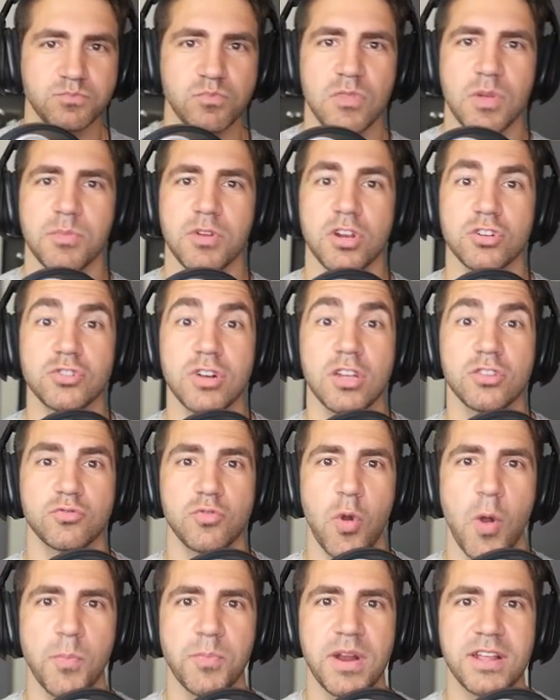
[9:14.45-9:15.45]
I'm gonna try to
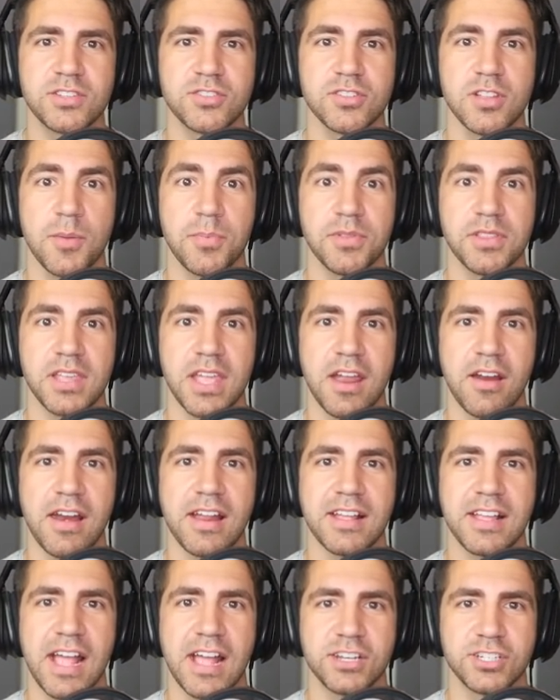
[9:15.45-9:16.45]
throw a pretzel up in the air
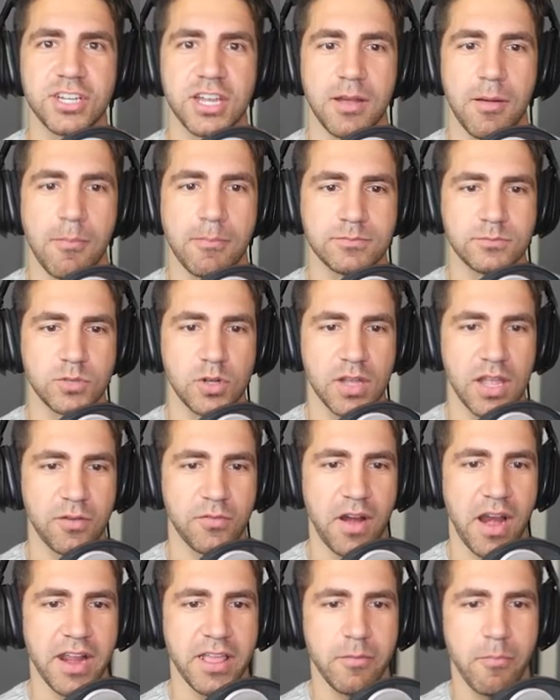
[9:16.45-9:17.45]
and catch it. Okay,
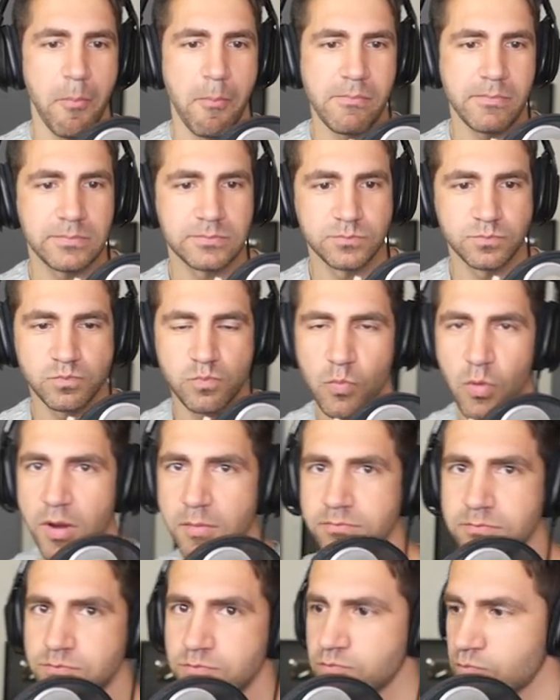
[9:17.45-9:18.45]
ready?
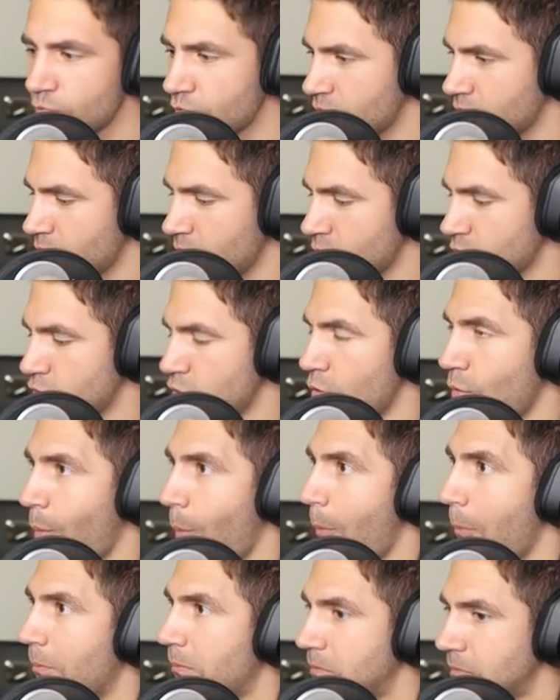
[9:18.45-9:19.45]
One, two.
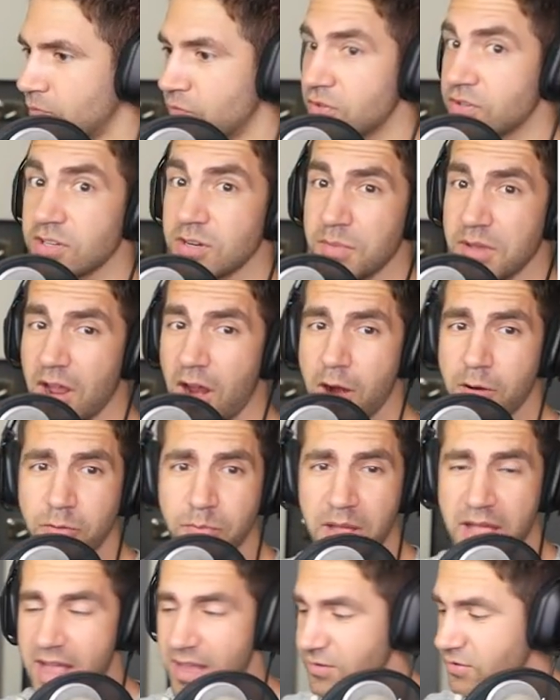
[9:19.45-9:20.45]
This is gonna be hard with
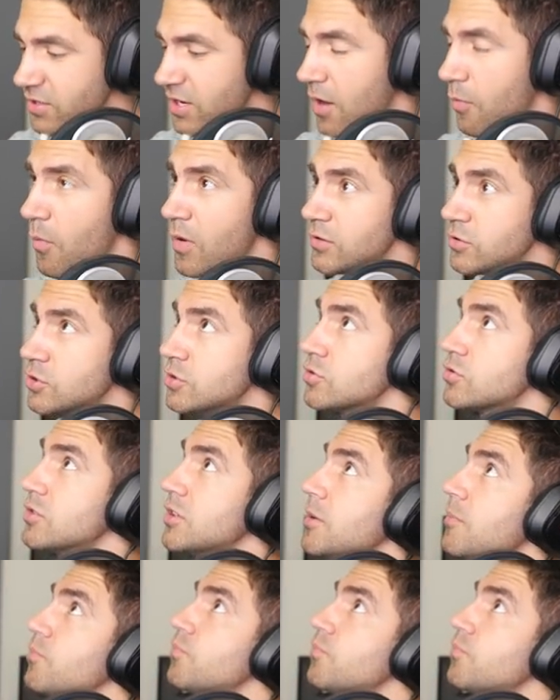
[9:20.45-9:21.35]
my headset. One, two, three.